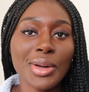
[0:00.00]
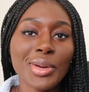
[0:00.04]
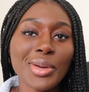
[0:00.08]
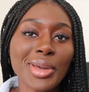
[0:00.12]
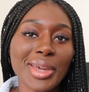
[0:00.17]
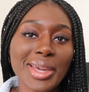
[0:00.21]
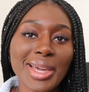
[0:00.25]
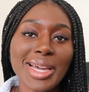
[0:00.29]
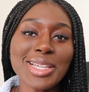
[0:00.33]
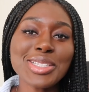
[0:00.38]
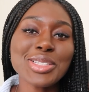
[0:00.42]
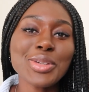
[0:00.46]

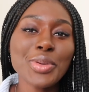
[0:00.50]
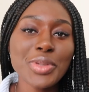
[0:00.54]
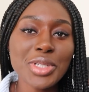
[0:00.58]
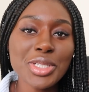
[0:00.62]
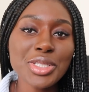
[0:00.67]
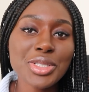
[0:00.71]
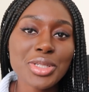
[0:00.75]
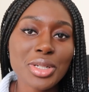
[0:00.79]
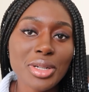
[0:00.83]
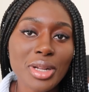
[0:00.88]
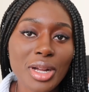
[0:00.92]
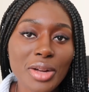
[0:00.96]
Okay, I do want to
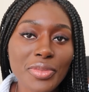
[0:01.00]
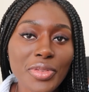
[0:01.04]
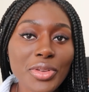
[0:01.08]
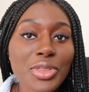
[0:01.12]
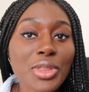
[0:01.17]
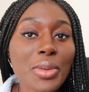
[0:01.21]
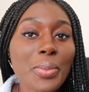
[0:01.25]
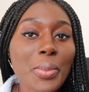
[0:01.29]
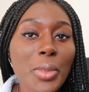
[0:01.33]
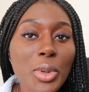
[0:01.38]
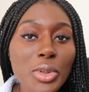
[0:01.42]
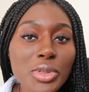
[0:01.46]
start off with
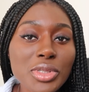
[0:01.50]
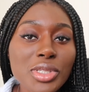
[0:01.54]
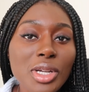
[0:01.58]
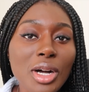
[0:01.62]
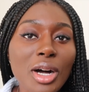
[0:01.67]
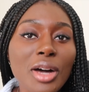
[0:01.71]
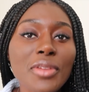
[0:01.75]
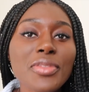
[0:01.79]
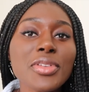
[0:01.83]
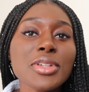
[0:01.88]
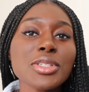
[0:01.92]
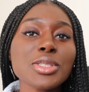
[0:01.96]
the most
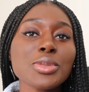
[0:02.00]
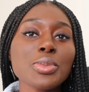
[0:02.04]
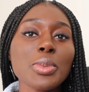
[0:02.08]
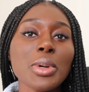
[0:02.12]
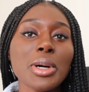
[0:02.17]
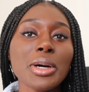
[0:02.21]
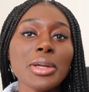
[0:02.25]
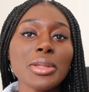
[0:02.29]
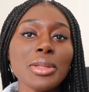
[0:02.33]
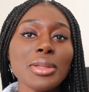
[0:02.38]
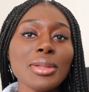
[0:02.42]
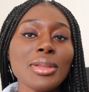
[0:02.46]
obvious
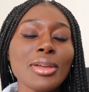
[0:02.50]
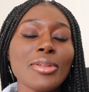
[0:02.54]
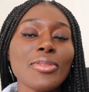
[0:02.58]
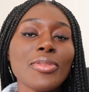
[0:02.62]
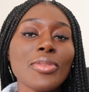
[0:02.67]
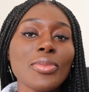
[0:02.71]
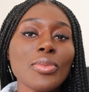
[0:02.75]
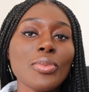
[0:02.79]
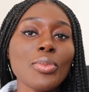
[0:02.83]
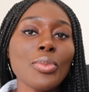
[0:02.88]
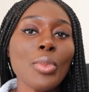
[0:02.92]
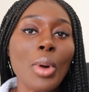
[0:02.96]
one of
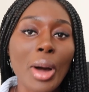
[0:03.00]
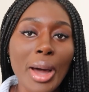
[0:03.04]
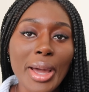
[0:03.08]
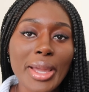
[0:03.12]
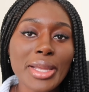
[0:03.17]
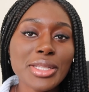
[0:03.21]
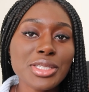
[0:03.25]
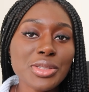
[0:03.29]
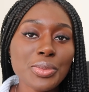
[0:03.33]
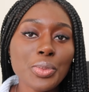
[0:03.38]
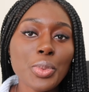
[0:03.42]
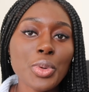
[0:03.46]
why
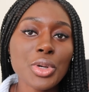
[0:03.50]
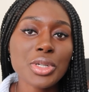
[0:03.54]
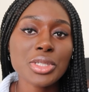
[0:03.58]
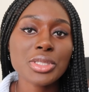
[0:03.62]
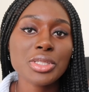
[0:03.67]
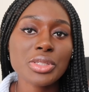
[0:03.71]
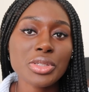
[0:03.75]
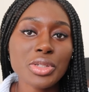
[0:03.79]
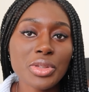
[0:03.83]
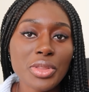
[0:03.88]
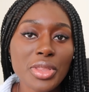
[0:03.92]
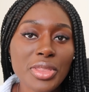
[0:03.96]
it's important
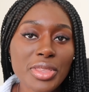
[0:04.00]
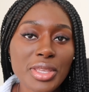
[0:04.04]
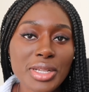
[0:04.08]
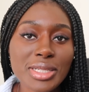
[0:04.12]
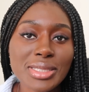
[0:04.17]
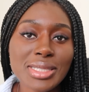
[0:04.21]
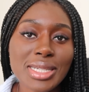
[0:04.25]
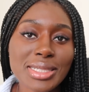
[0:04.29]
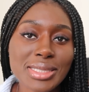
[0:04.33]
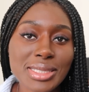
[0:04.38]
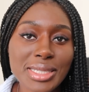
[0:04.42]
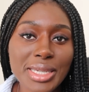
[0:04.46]
to do the
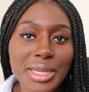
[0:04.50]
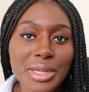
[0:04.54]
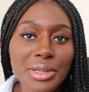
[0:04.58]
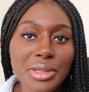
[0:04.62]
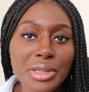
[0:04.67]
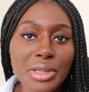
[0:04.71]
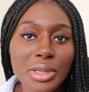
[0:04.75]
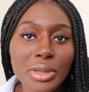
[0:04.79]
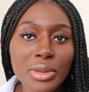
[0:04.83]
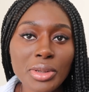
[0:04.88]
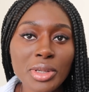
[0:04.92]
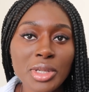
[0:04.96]
things that scare
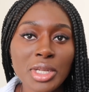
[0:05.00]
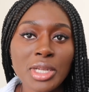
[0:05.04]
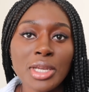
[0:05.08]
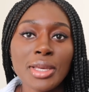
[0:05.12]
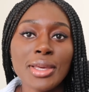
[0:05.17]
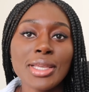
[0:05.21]
you.